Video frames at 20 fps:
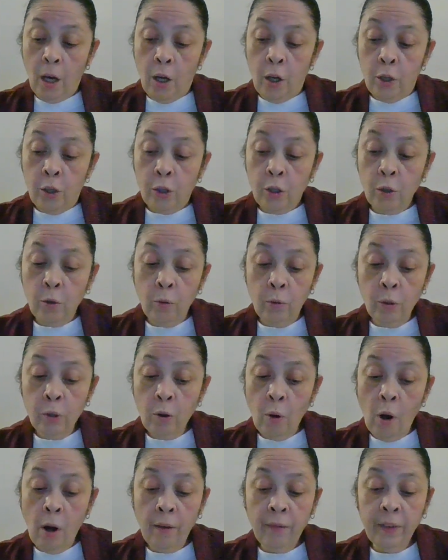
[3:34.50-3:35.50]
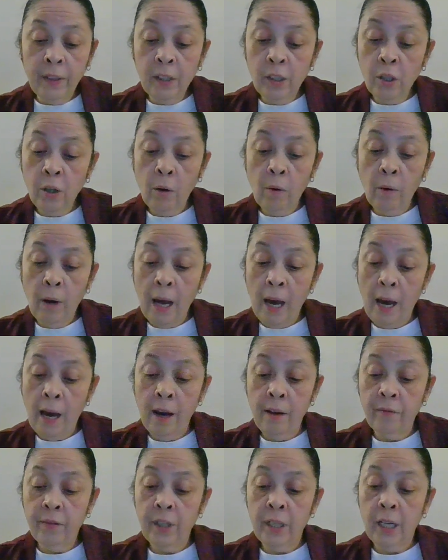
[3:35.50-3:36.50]
Schools often don't
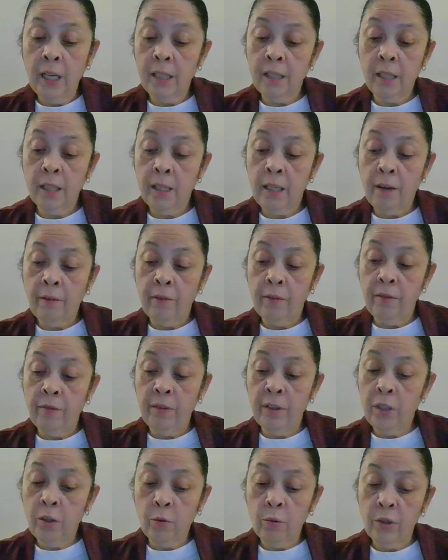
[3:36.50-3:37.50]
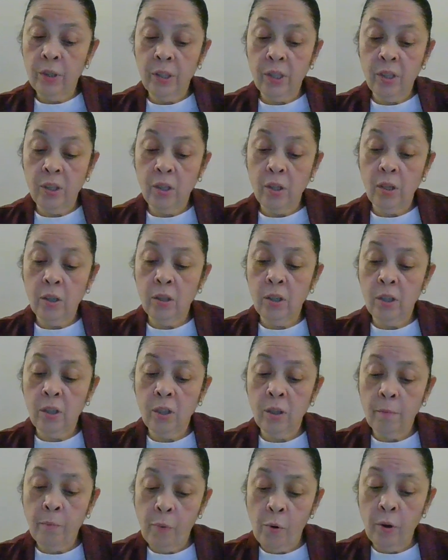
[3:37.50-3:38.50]
have the necessary resources to
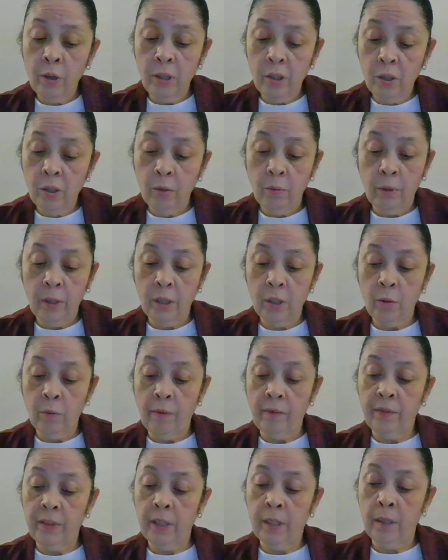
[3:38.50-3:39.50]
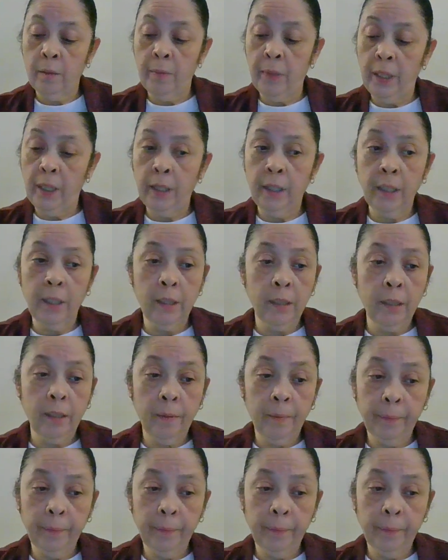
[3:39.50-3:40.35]
support students with disabilities.